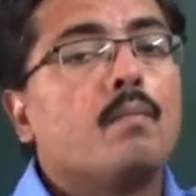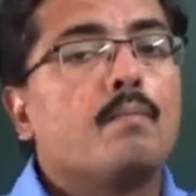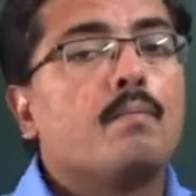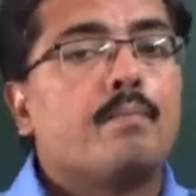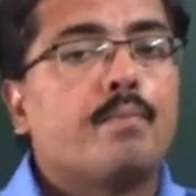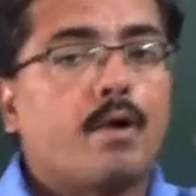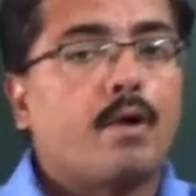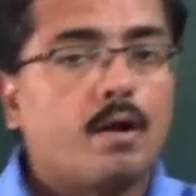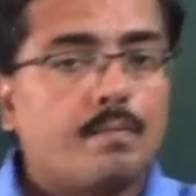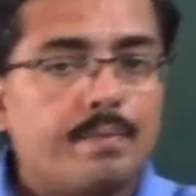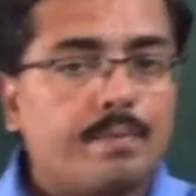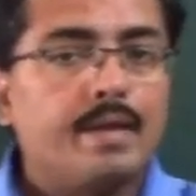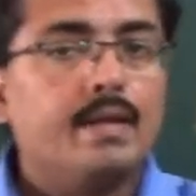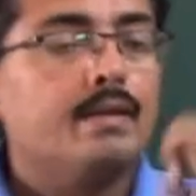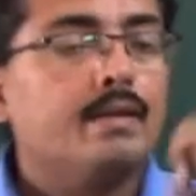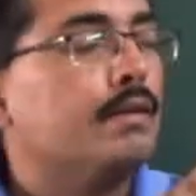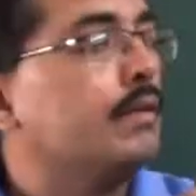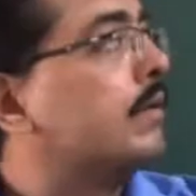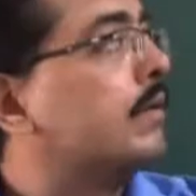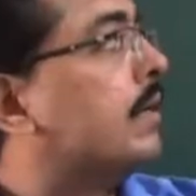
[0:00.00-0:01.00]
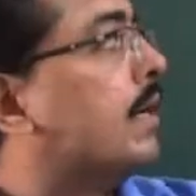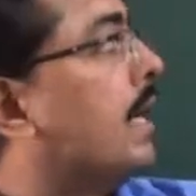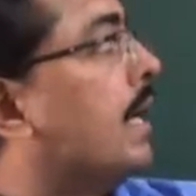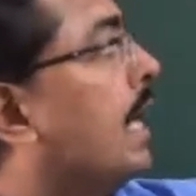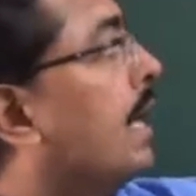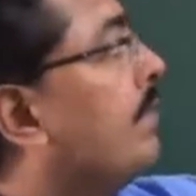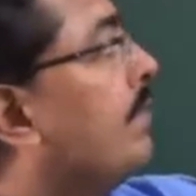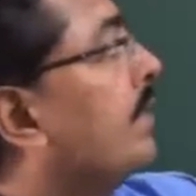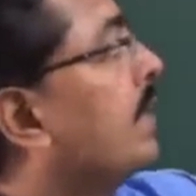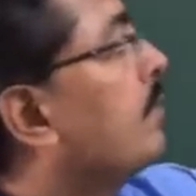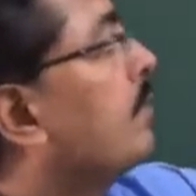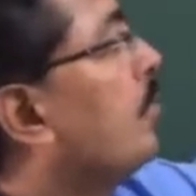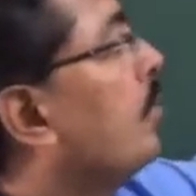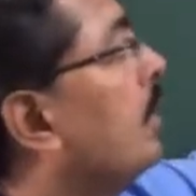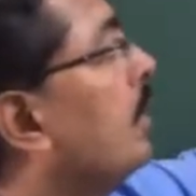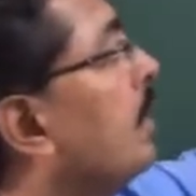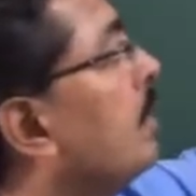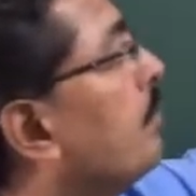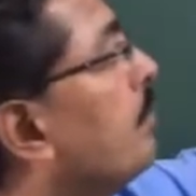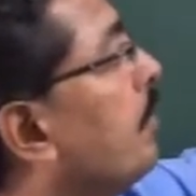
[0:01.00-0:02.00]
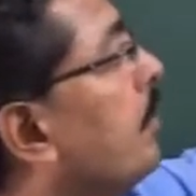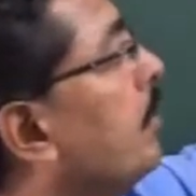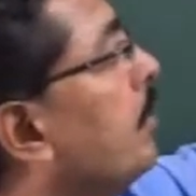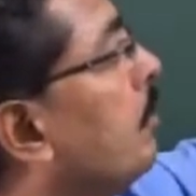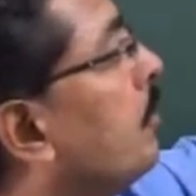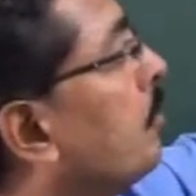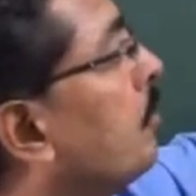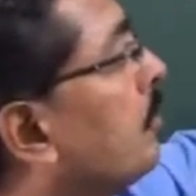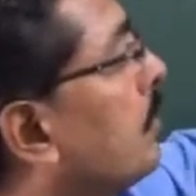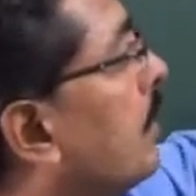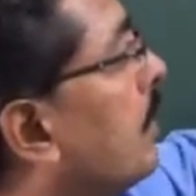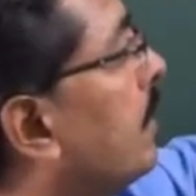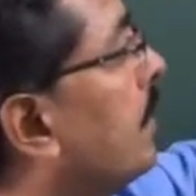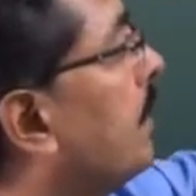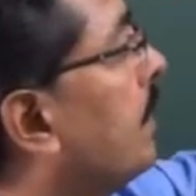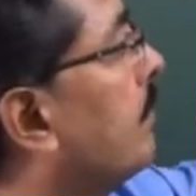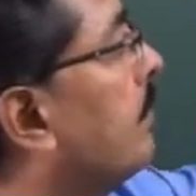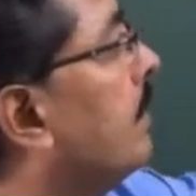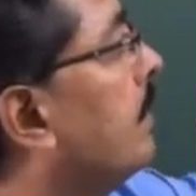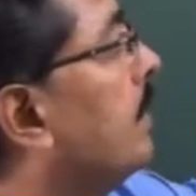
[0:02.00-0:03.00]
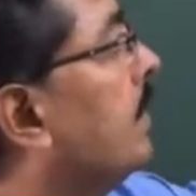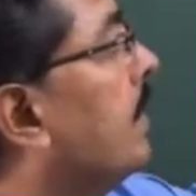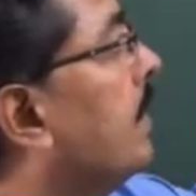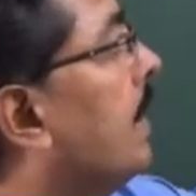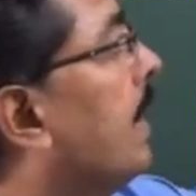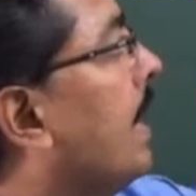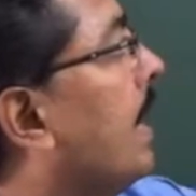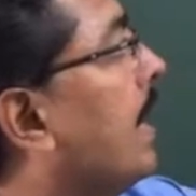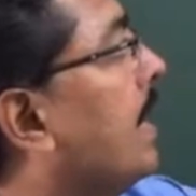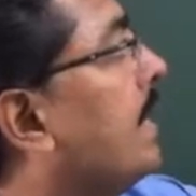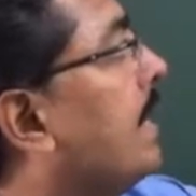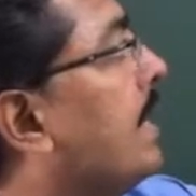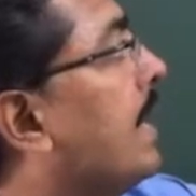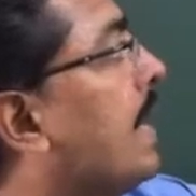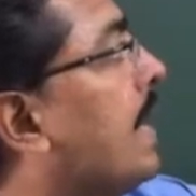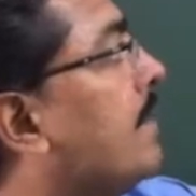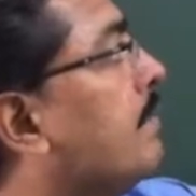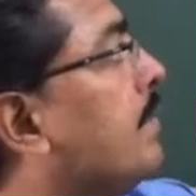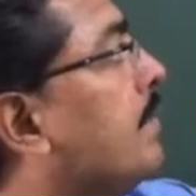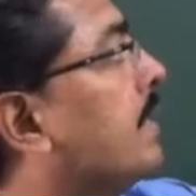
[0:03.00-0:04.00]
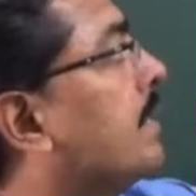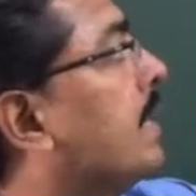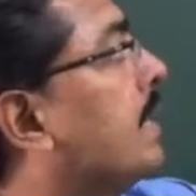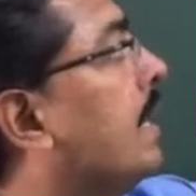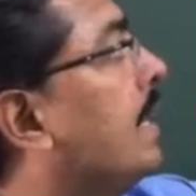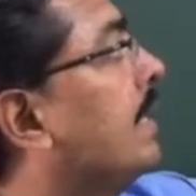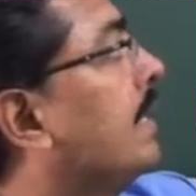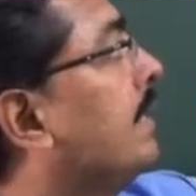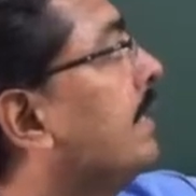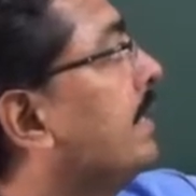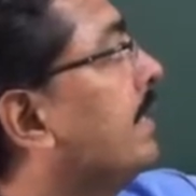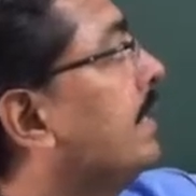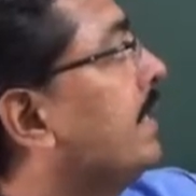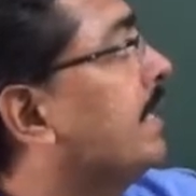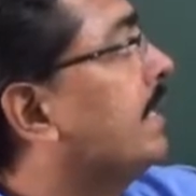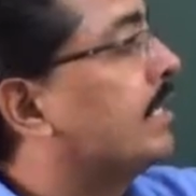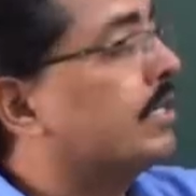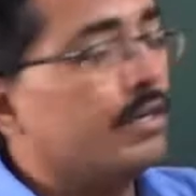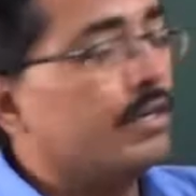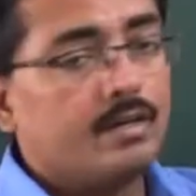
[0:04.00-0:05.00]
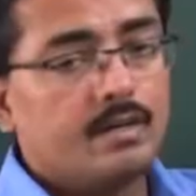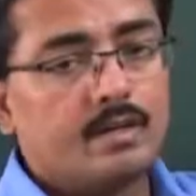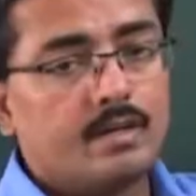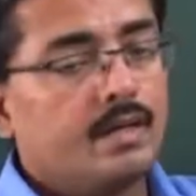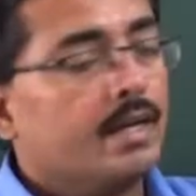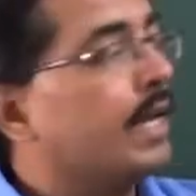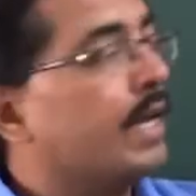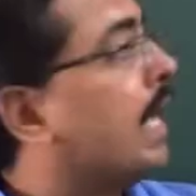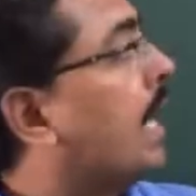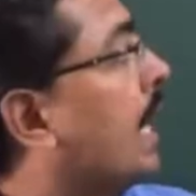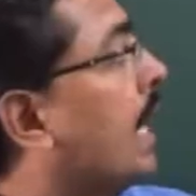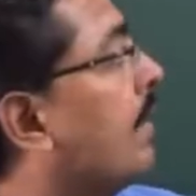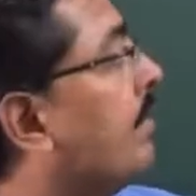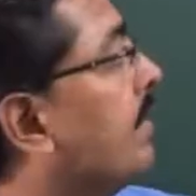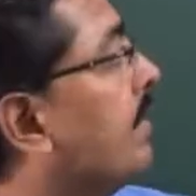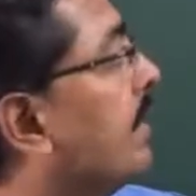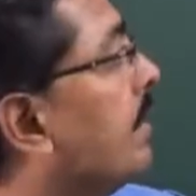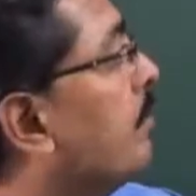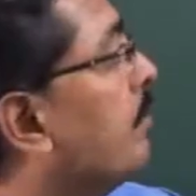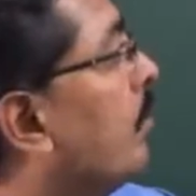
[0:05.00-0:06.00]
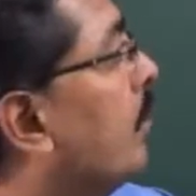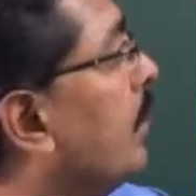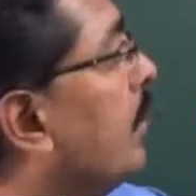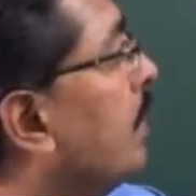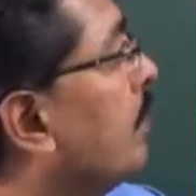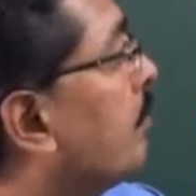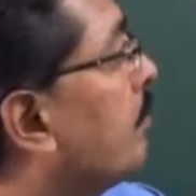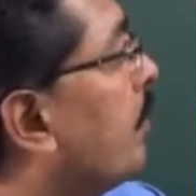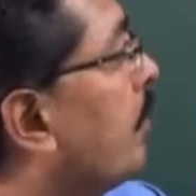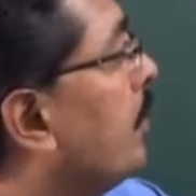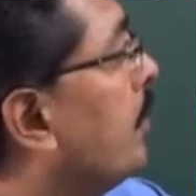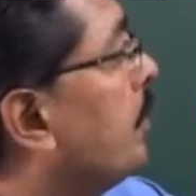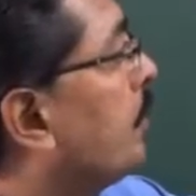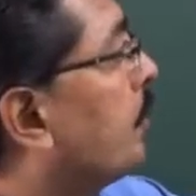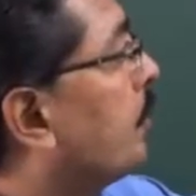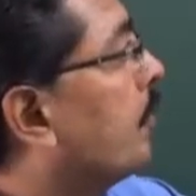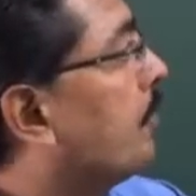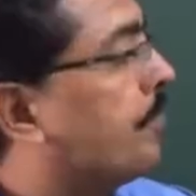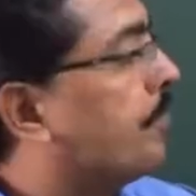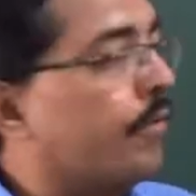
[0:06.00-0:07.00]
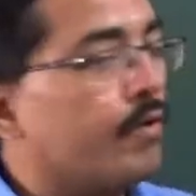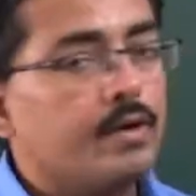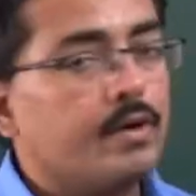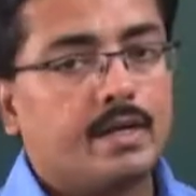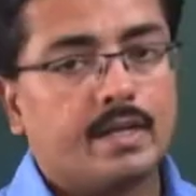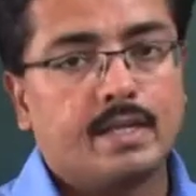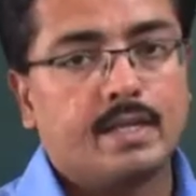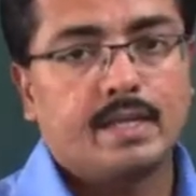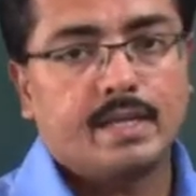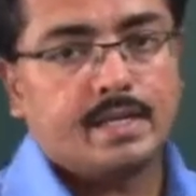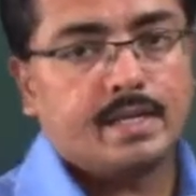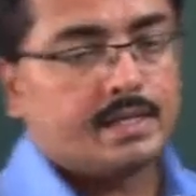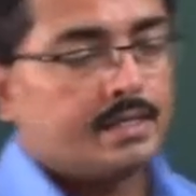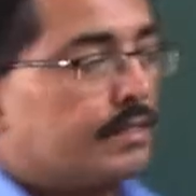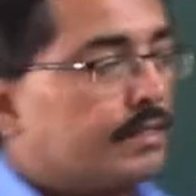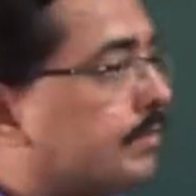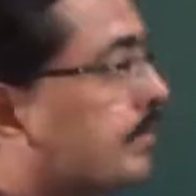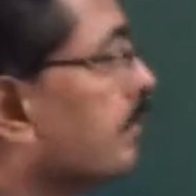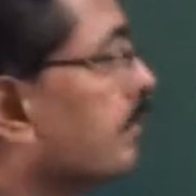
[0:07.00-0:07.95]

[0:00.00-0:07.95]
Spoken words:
propane having a boiling point 231, and dimethyl ether having a boiling point 248.